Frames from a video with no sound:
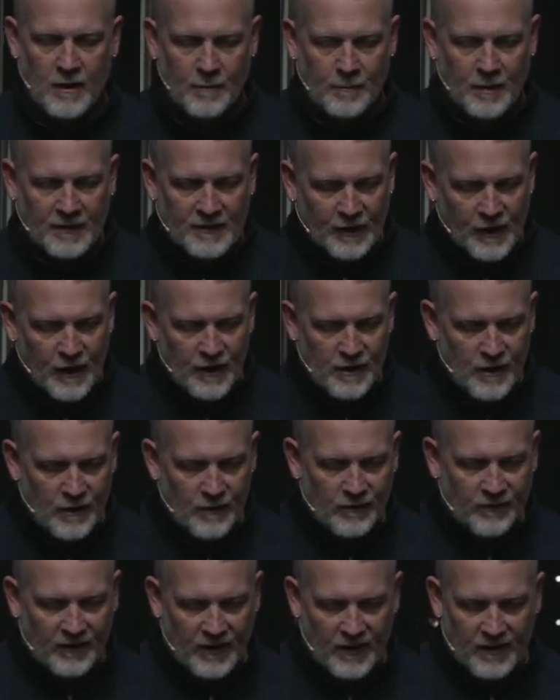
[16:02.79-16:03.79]
but the good
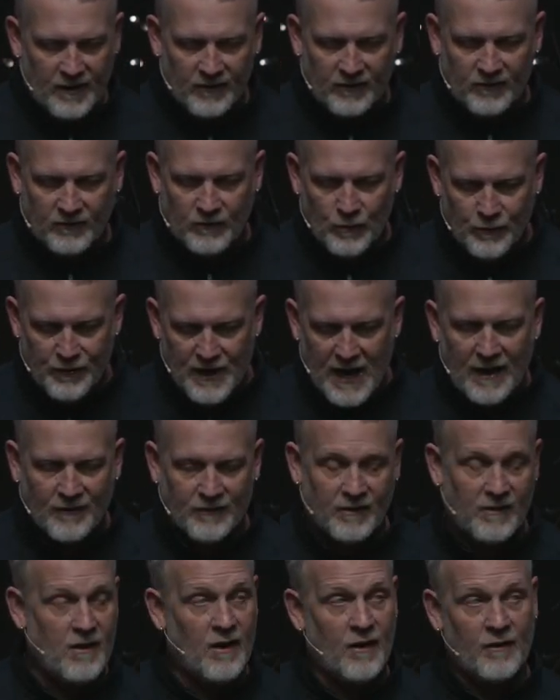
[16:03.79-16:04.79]
news is,
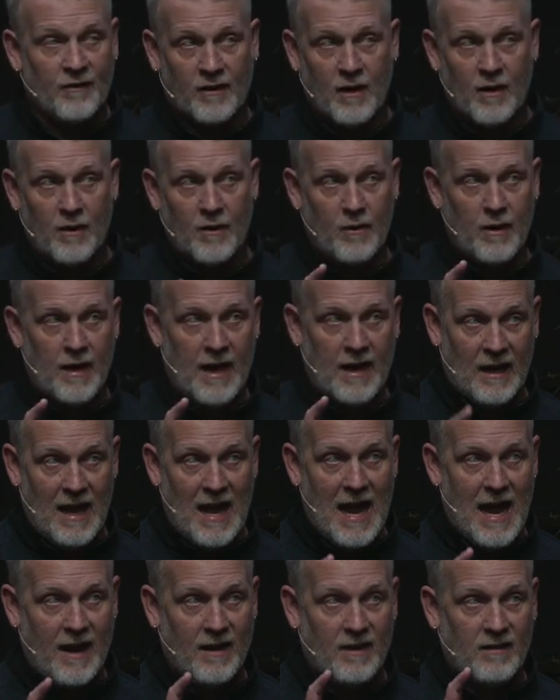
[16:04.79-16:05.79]
2,000 years ago, a
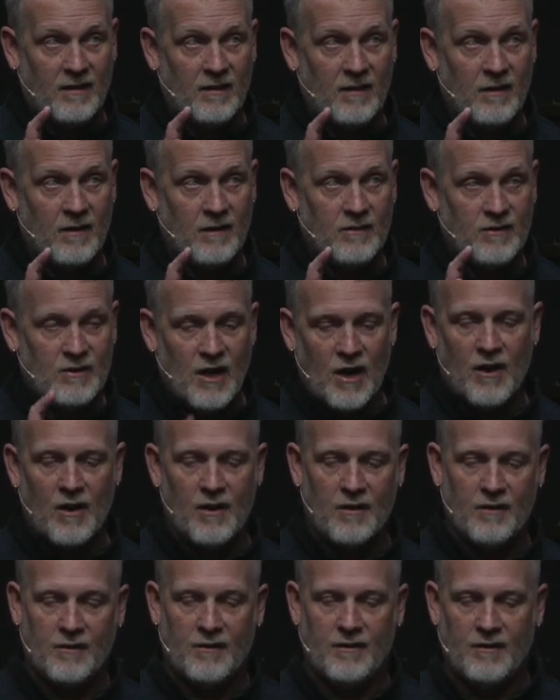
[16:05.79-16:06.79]
light
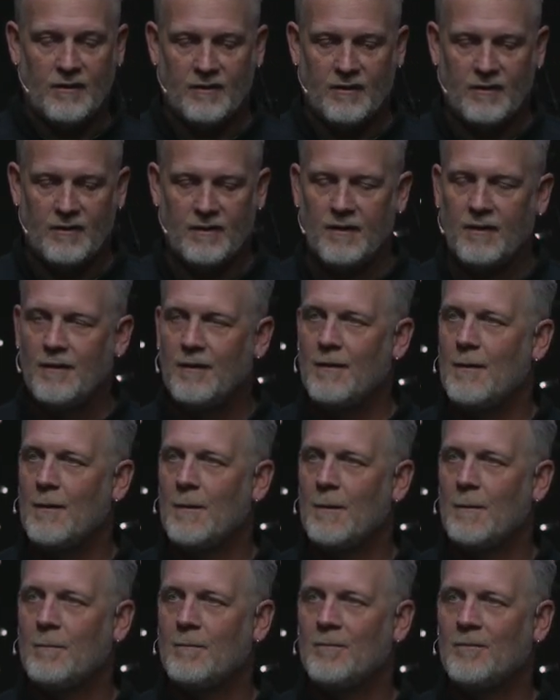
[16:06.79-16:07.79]
dawned.
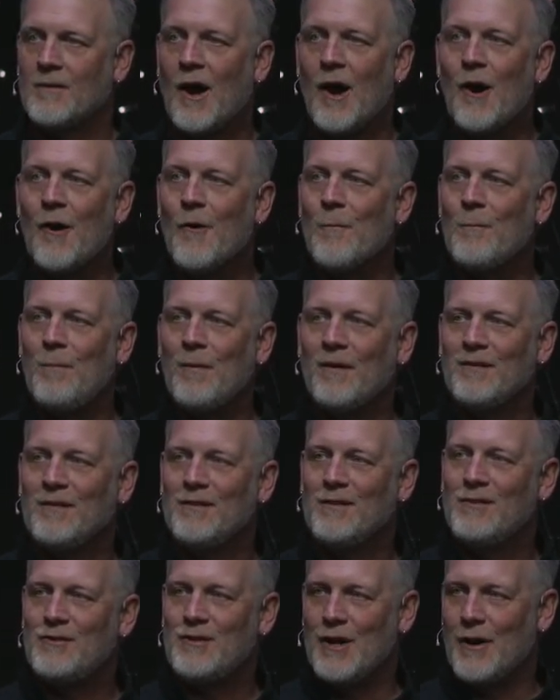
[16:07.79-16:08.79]
Hope
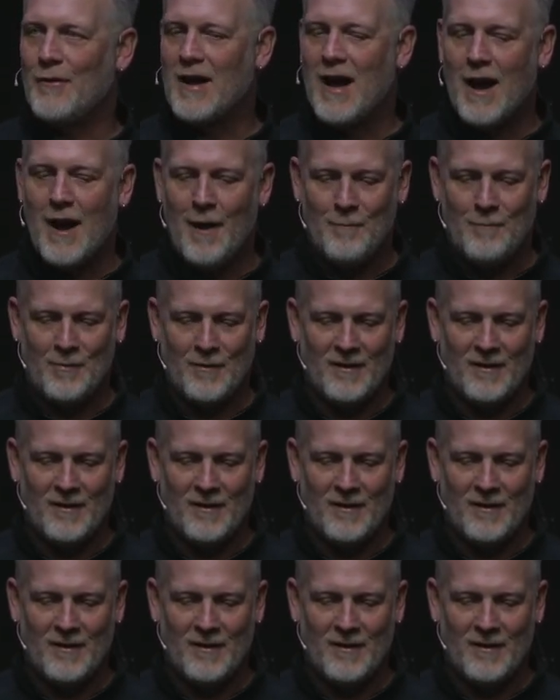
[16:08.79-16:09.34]
showed up.